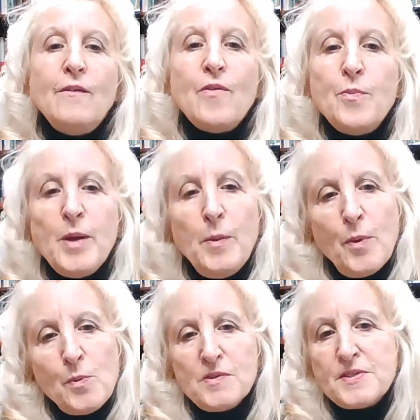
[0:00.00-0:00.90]
The
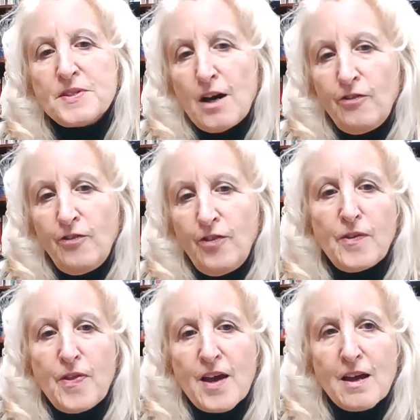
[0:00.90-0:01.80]
people with cell
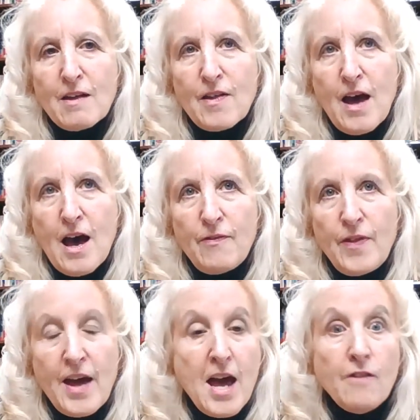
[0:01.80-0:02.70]
phones think that
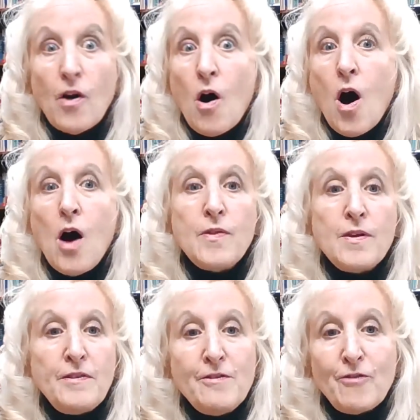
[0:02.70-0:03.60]
they have all this
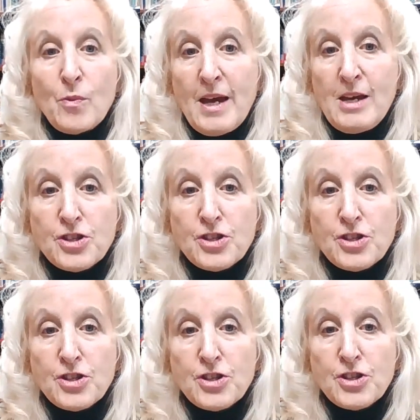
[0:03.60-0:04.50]
information
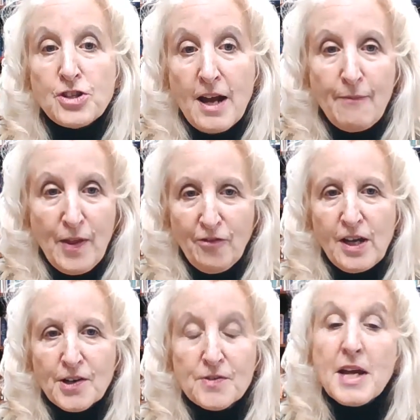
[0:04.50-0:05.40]
at their
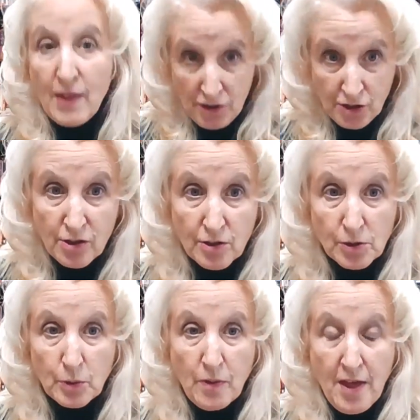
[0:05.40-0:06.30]
fingers, and they
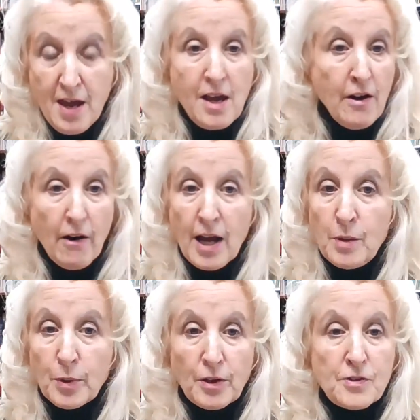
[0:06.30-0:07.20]
do. They
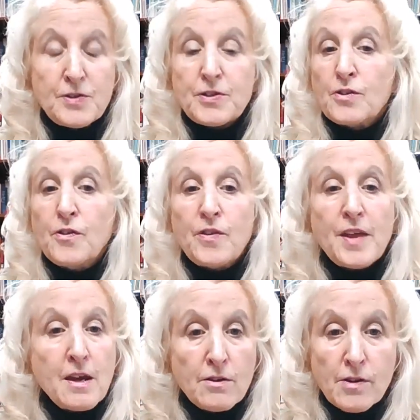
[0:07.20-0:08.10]
are able to search
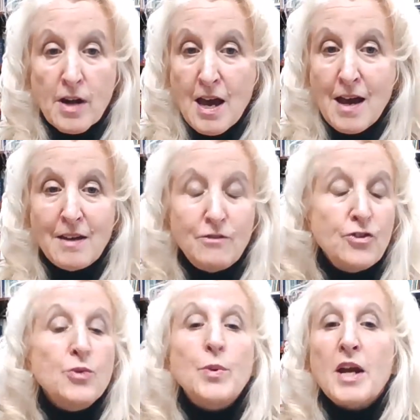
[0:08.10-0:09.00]
the internet, do
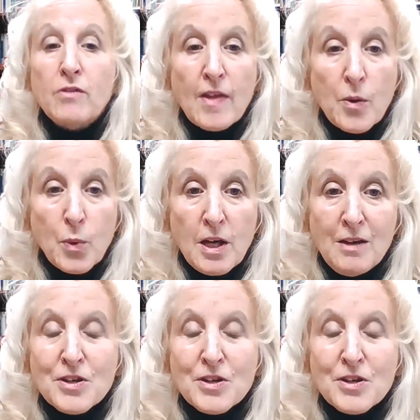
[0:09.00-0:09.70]
whatever they wish,